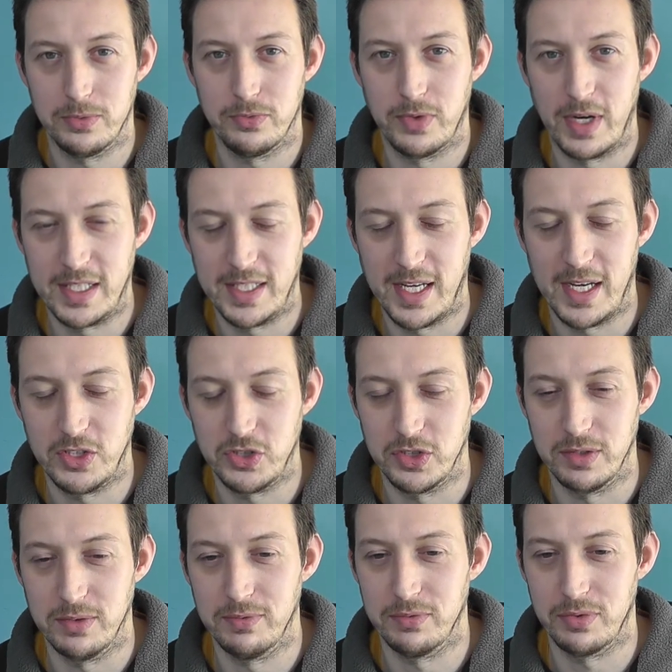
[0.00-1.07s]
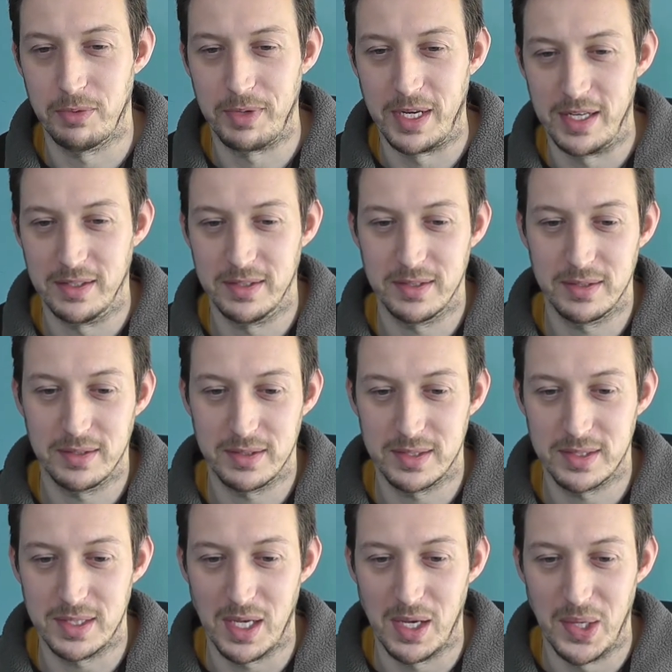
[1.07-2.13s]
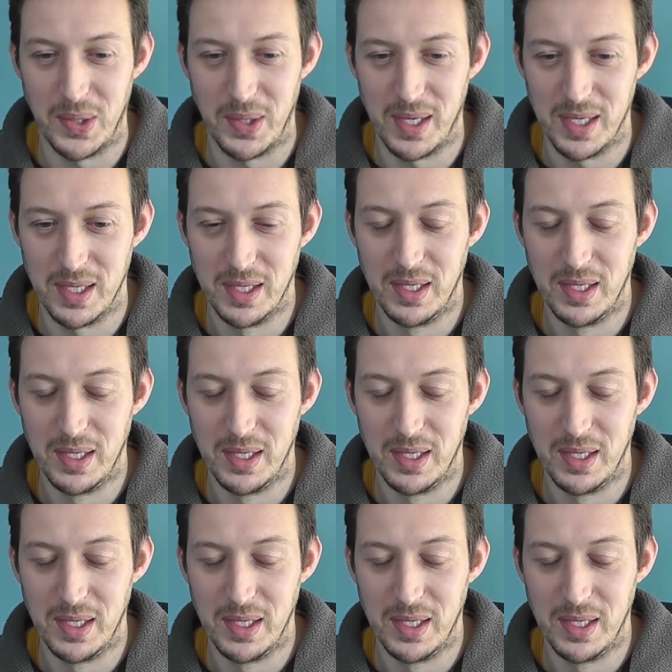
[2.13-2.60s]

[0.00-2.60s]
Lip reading: radiation from it. So